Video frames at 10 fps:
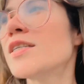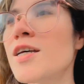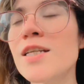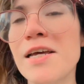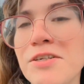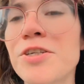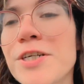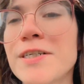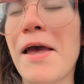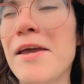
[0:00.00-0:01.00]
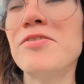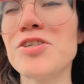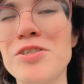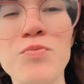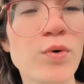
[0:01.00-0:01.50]
collectors, I
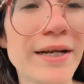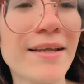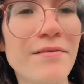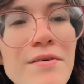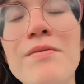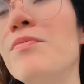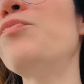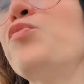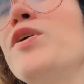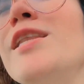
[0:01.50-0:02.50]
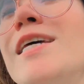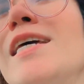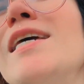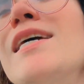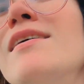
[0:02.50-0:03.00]
just wouldn't
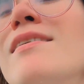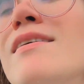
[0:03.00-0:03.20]
really